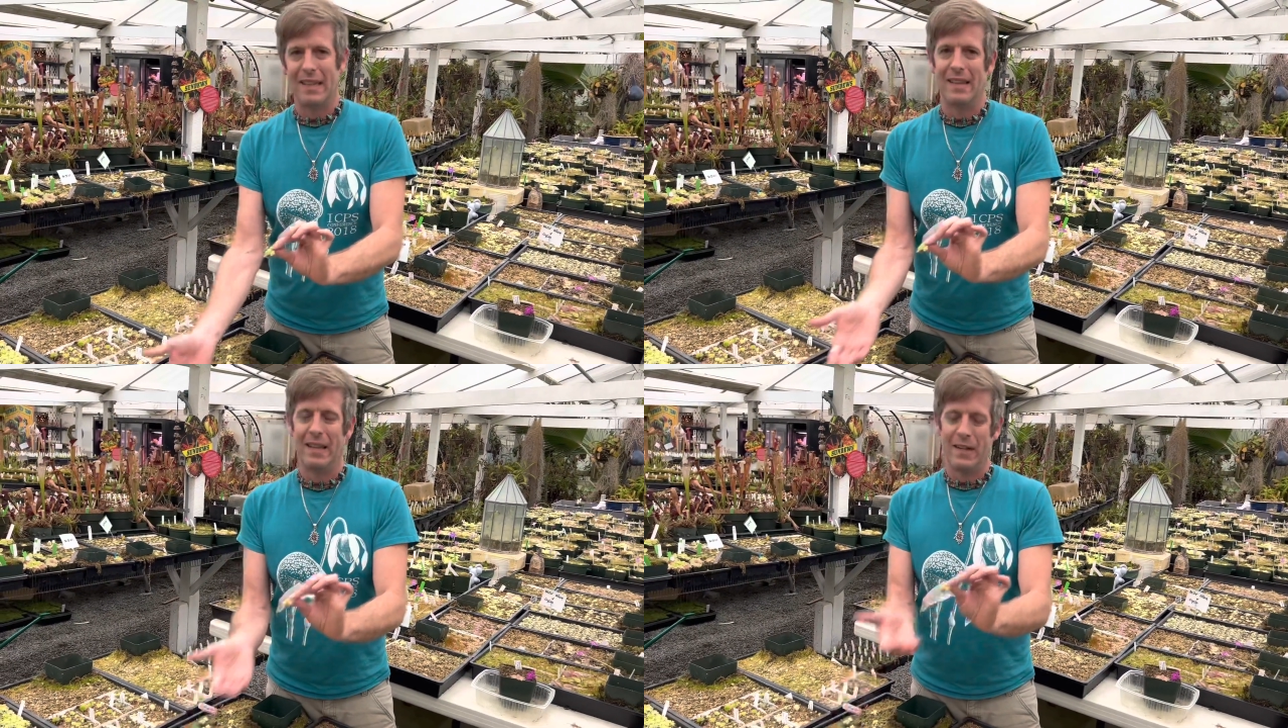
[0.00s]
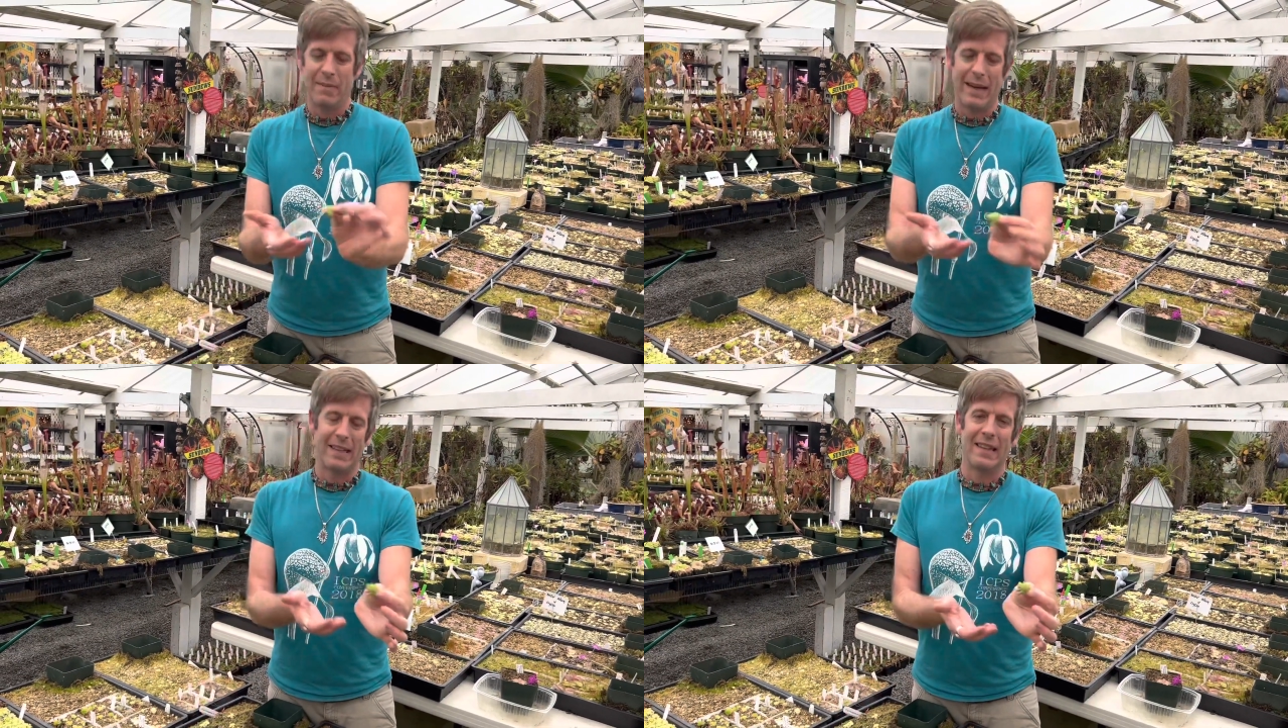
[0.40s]
and they go
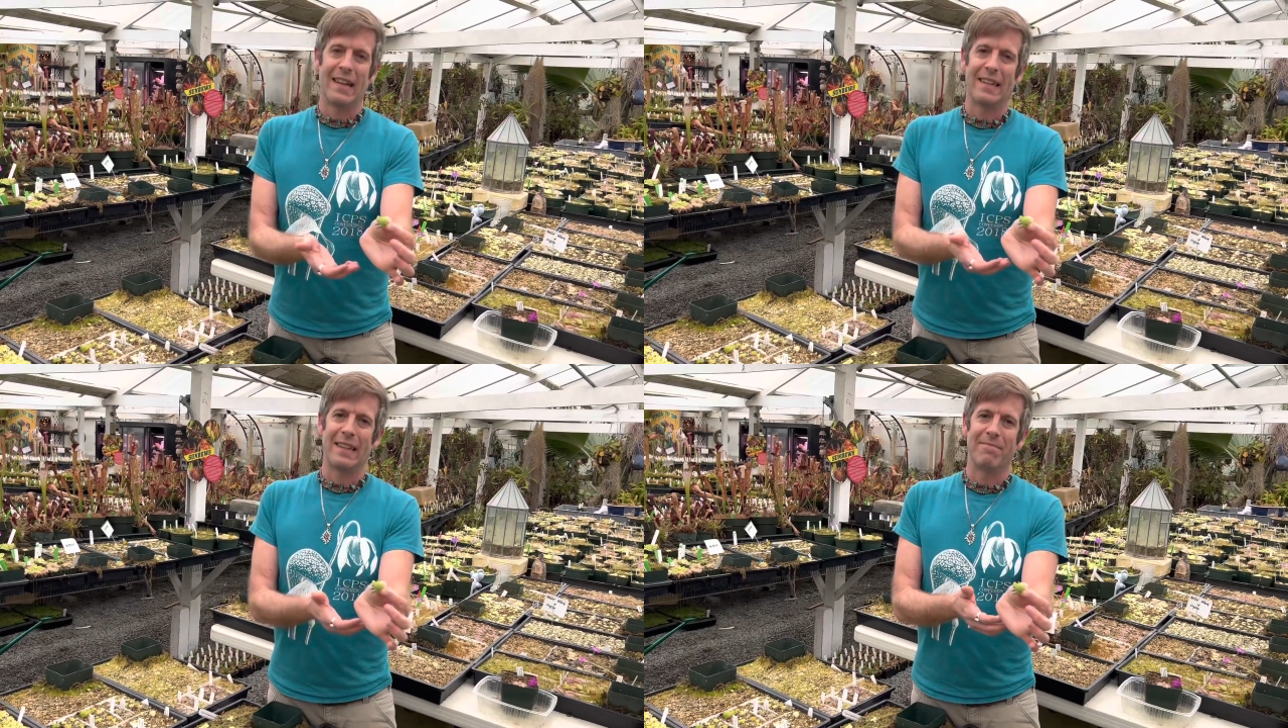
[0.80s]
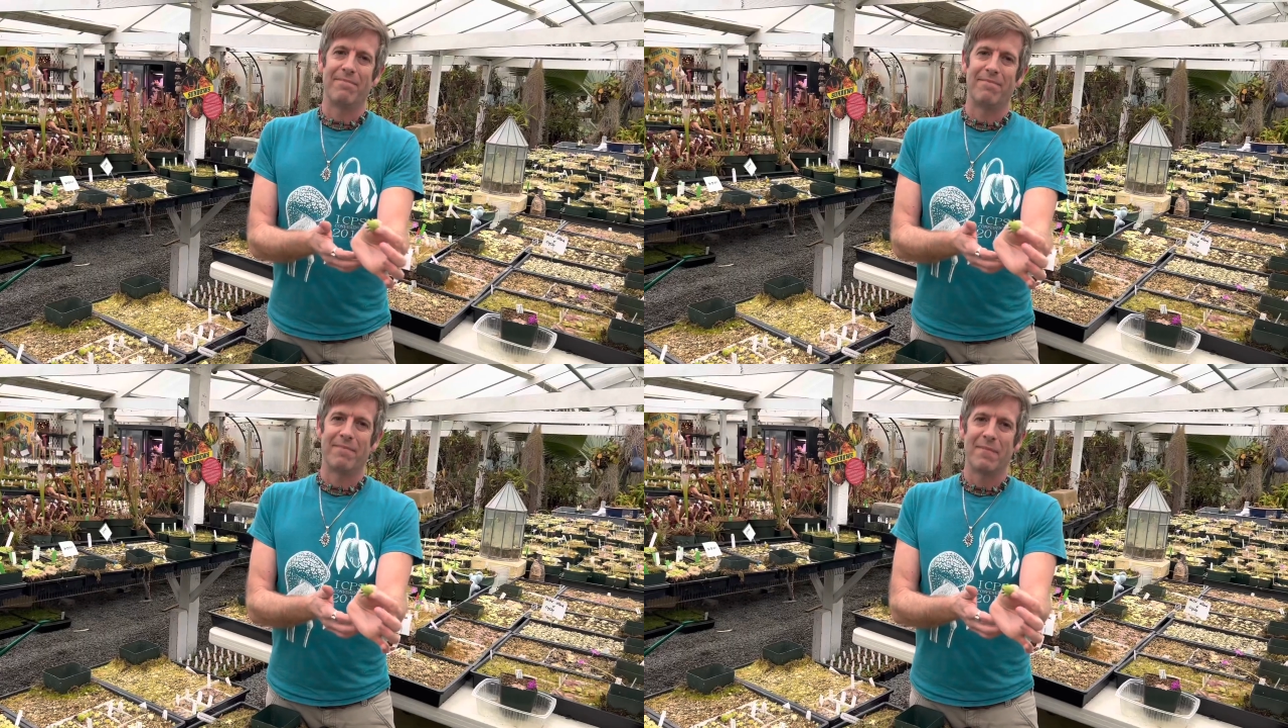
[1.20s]
back to that again.
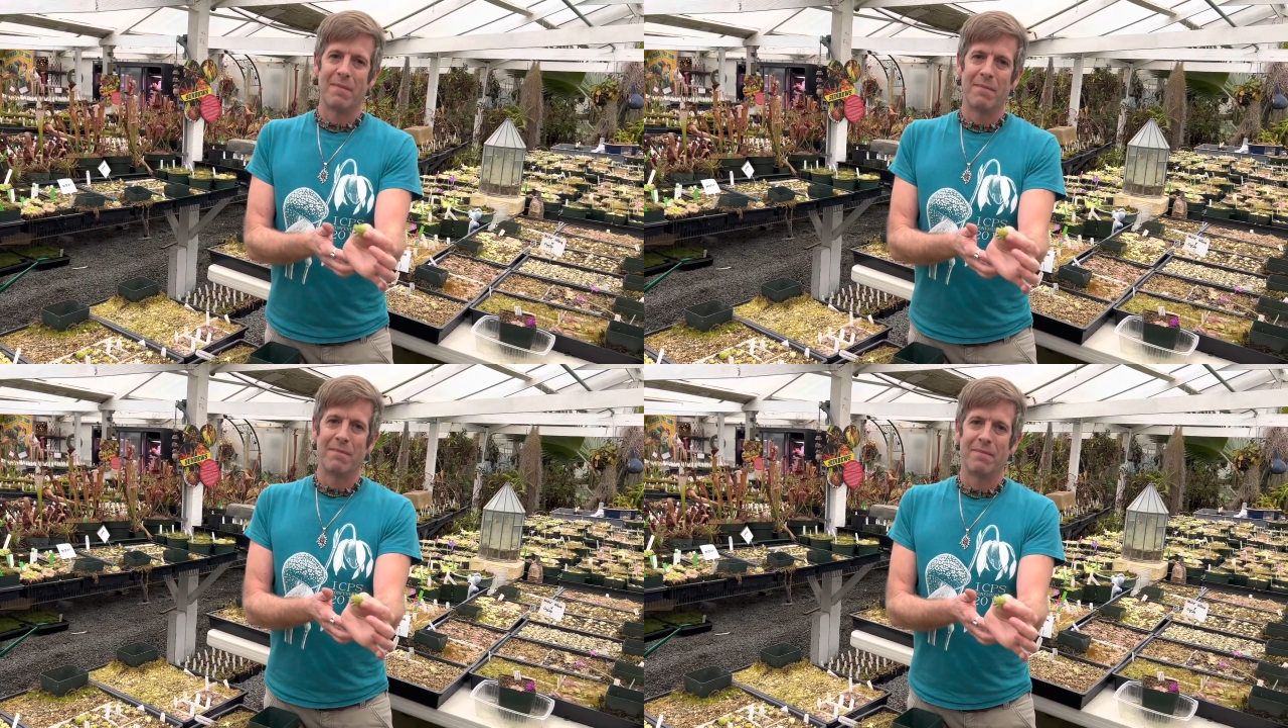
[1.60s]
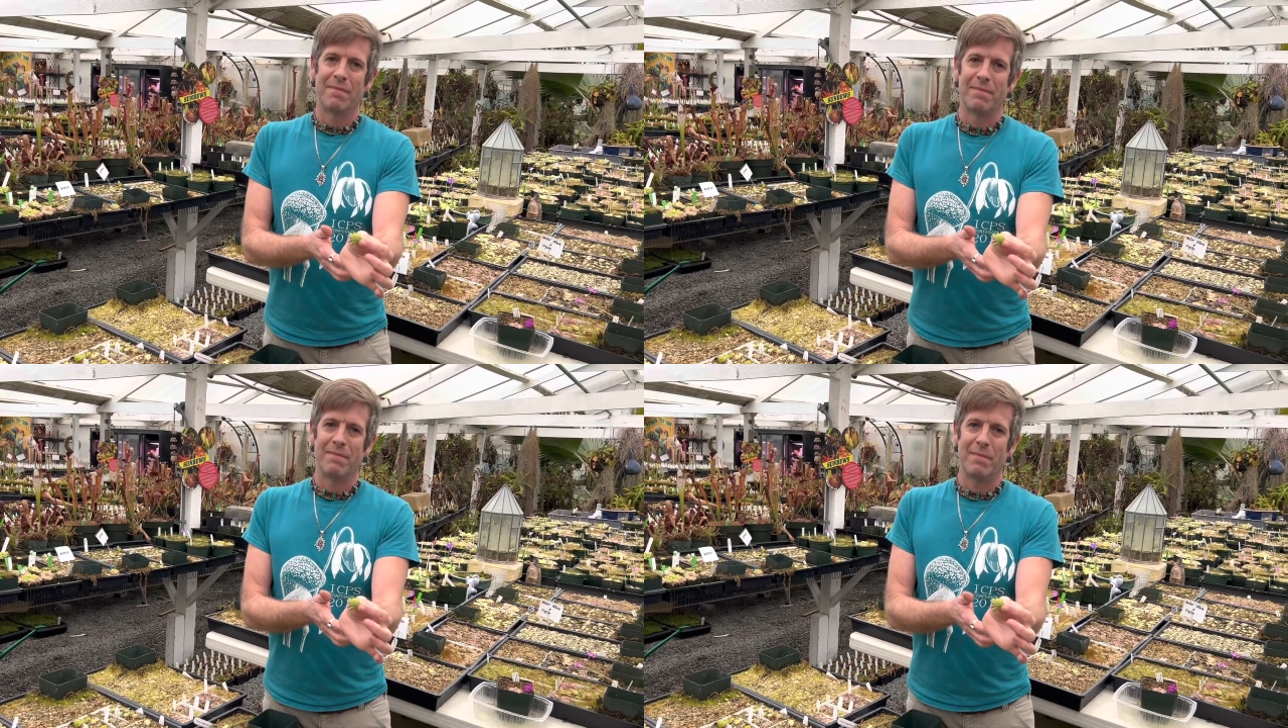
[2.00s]

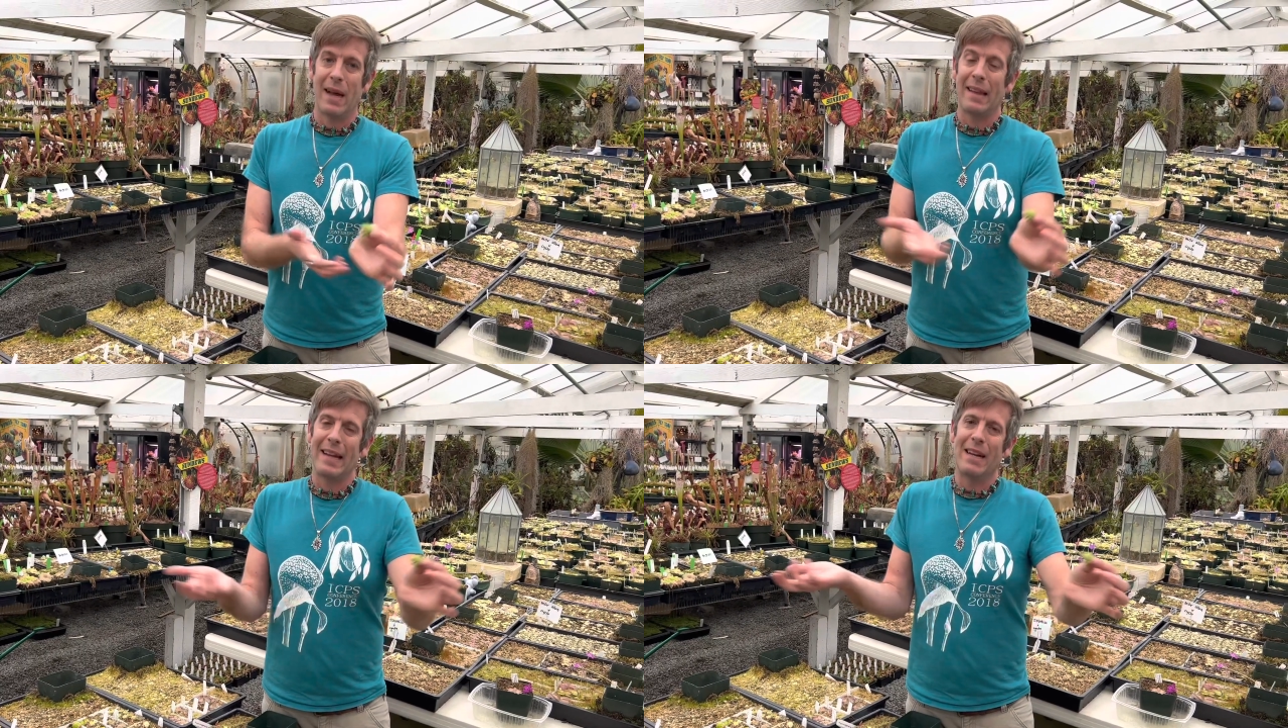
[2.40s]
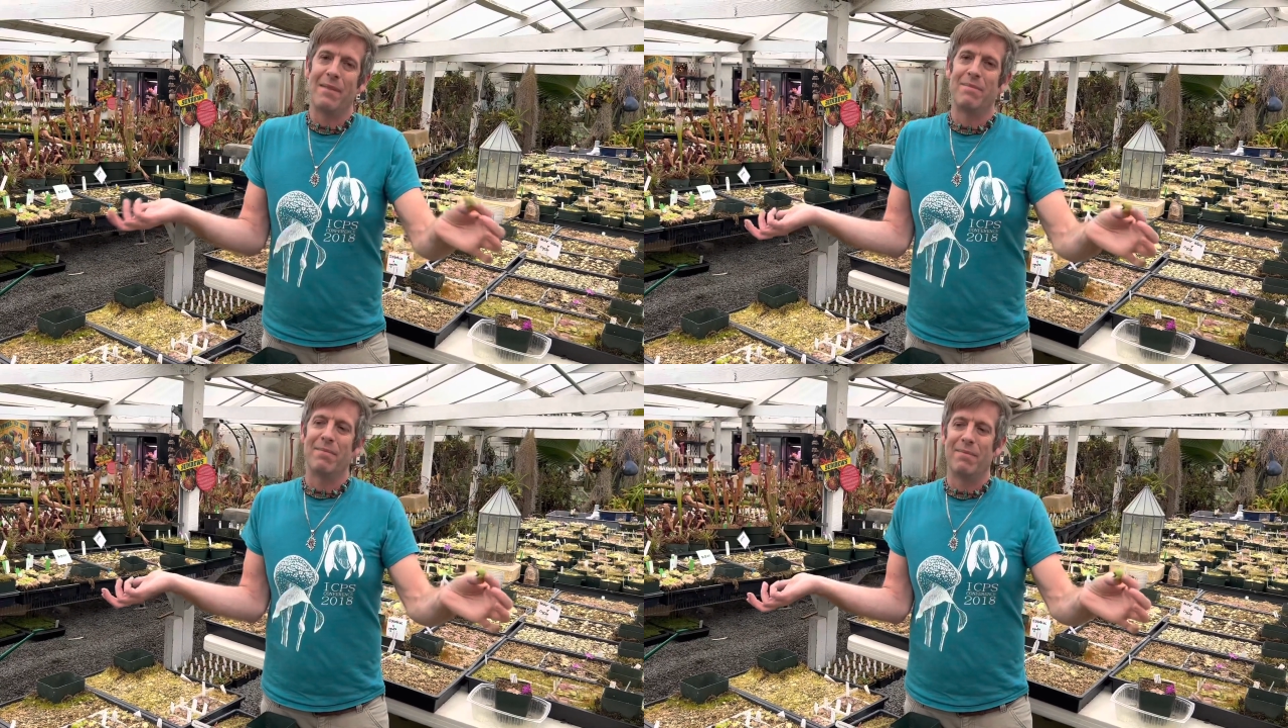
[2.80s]
But I like
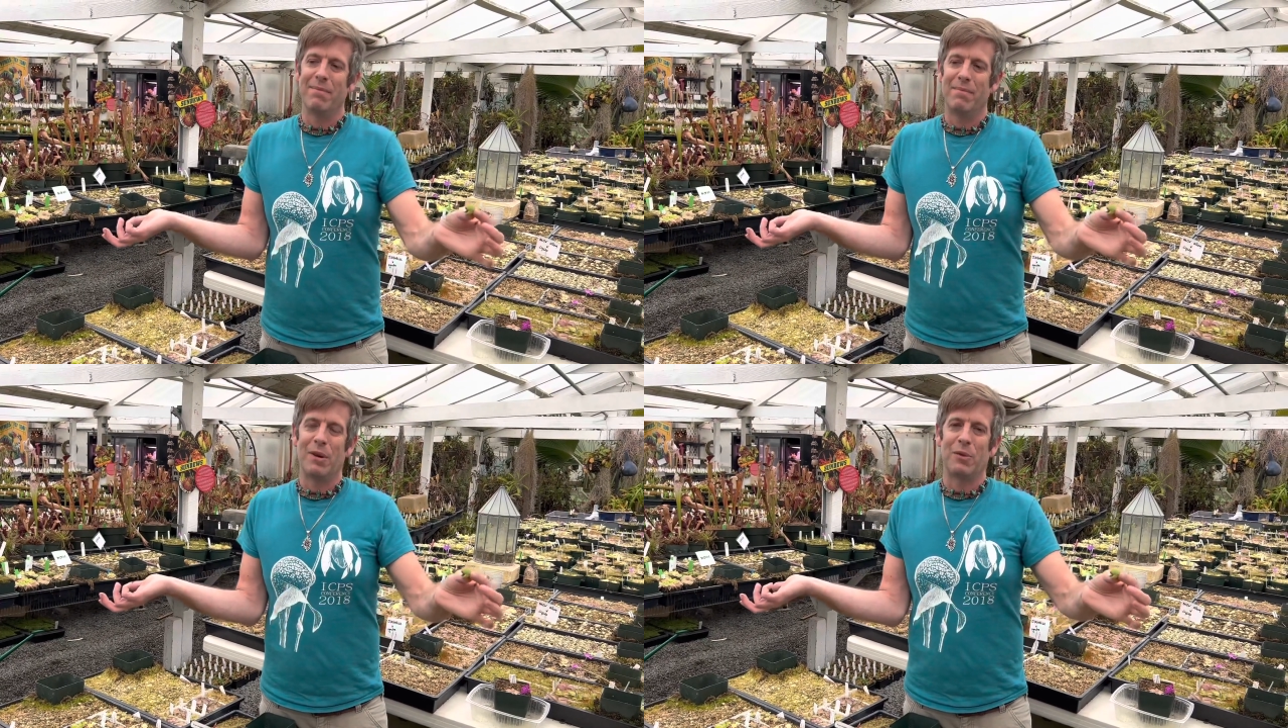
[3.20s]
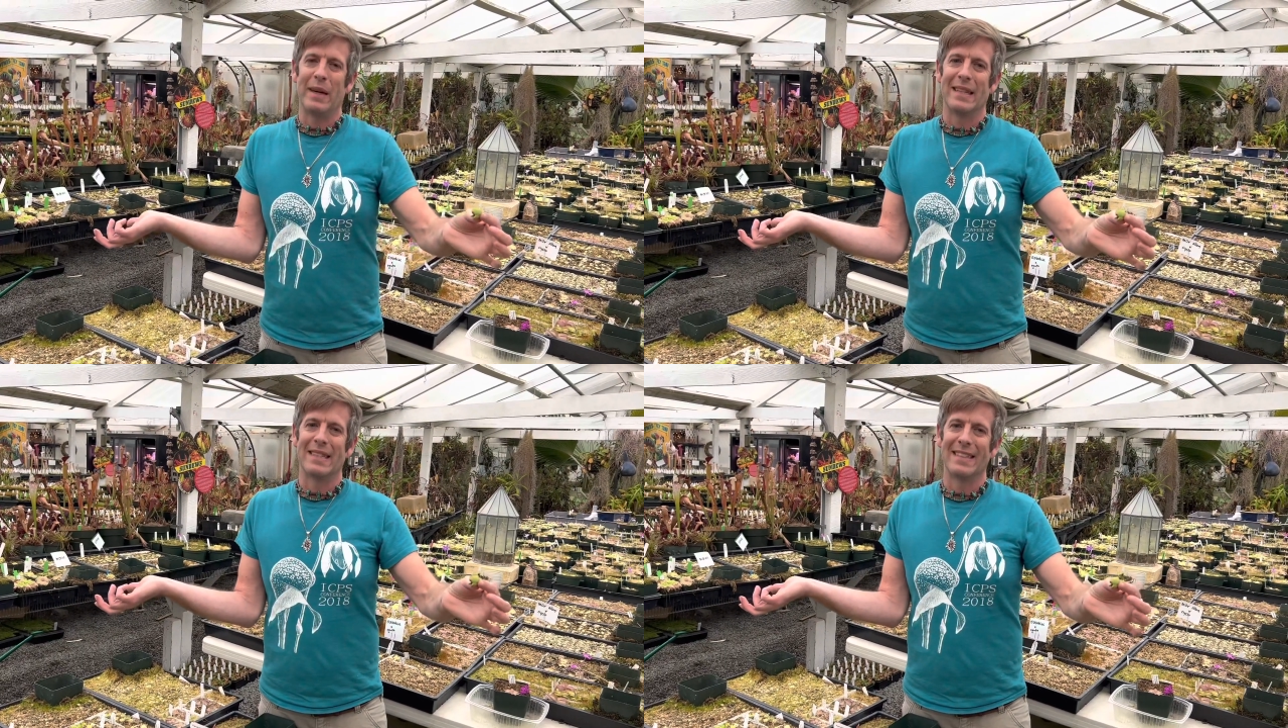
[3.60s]
them both
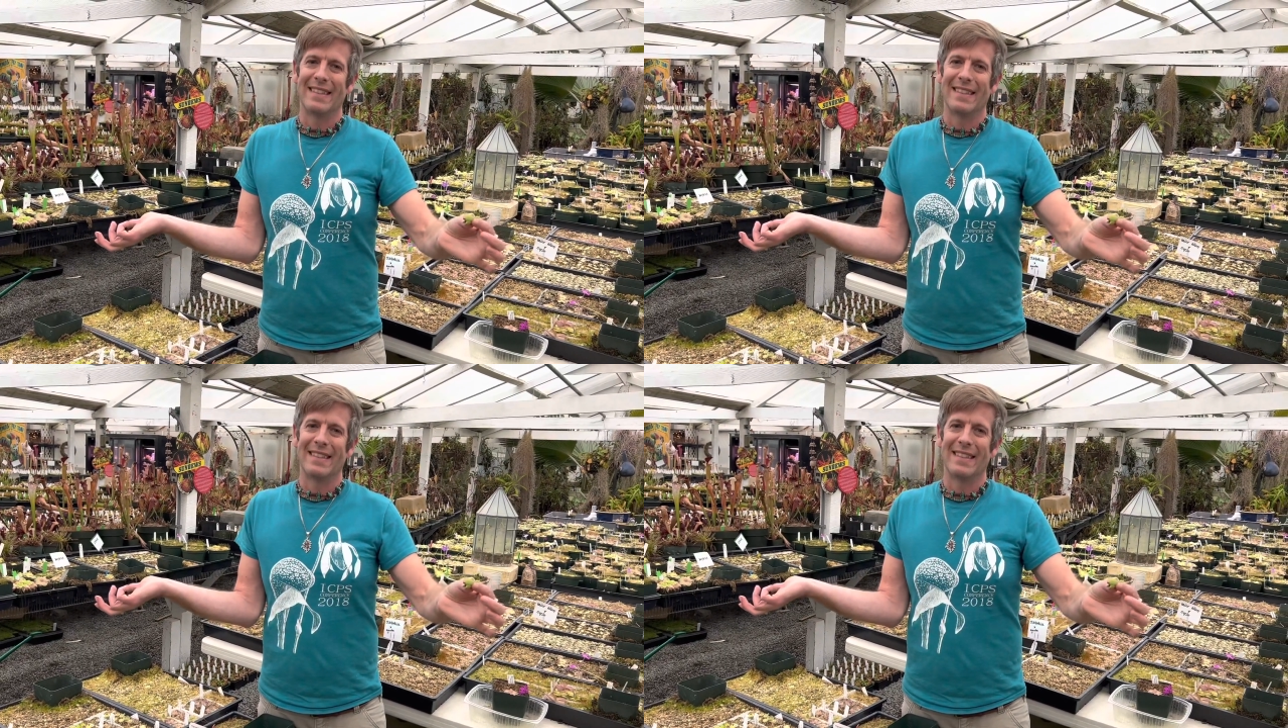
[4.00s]
ways.